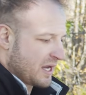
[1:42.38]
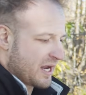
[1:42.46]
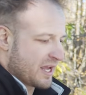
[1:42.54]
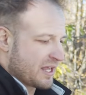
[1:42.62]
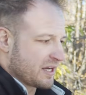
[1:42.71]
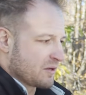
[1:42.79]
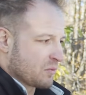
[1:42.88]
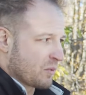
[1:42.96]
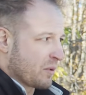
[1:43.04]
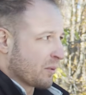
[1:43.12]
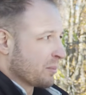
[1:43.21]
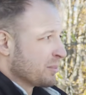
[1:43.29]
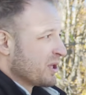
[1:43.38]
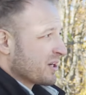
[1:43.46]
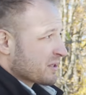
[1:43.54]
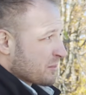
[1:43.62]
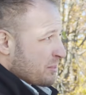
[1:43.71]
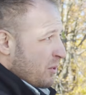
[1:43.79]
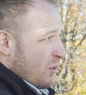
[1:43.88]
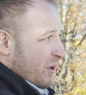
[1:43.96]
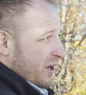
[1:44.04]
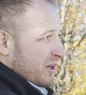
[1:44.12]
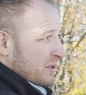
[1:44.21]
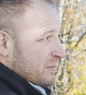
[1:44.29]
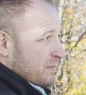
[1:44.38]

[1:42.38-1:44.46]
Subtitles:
and we will plug the port